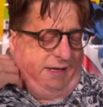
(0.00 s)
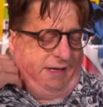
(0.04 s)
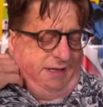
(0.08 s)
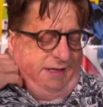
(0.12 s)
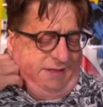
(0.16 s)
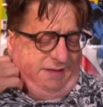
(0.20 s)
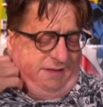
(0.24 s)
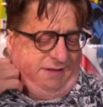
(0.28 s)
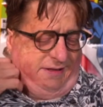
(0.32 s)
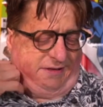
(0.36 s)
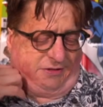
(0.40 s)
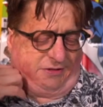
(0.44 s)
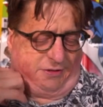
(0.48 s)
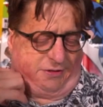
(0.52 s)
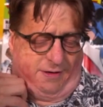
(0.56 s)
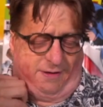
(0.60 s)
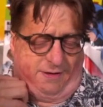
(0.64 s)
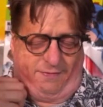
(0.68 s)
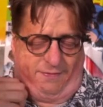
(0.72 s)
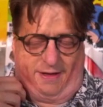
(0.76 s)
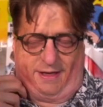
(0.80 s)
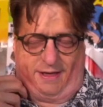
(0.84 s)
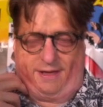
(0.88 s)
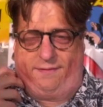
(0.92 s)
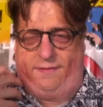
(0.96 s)
is in this sort
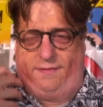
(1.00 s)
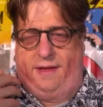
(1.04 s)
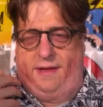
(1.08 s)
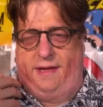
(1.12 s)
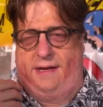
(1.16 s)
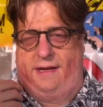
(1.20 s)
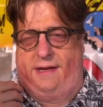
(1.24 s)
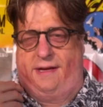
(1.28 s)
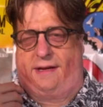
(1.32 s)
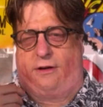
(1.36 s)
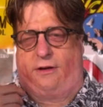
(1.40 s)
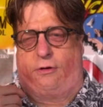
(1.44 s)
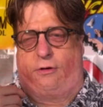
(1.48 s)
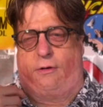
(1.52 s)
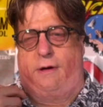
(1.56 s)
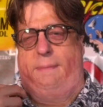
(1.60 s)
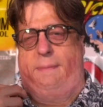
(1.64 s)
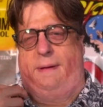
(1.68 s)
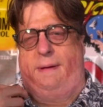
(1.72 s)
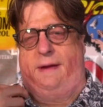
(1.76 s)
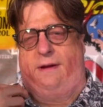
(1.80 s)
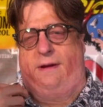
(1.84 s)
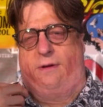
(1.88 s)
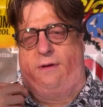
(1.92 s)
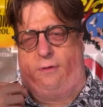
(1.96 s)
of like
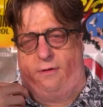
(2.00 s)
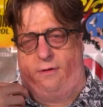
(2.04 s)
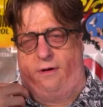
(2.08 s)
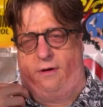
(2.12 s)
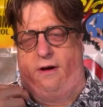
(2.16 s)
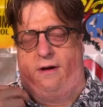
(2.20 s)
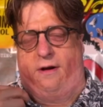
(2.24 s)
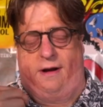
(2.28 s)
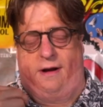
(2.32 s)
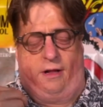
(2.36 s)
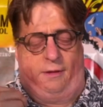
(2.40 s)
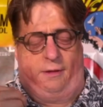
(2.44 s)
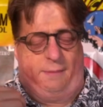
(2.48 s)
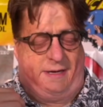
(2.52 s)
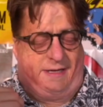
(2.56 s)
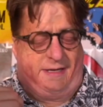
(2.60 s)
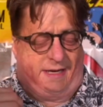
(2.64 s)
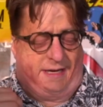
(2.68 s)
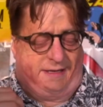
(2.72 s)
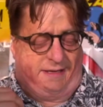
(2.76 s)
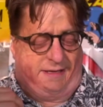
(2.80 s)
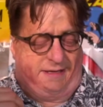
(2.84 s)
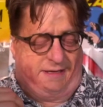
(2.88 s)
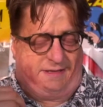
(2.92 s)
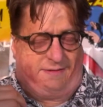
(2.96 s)
creepy horror element.
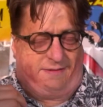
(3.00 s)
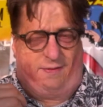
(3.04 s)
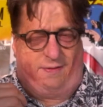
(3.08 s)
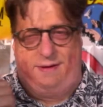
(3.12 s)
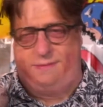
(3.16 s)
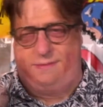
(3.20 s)
And this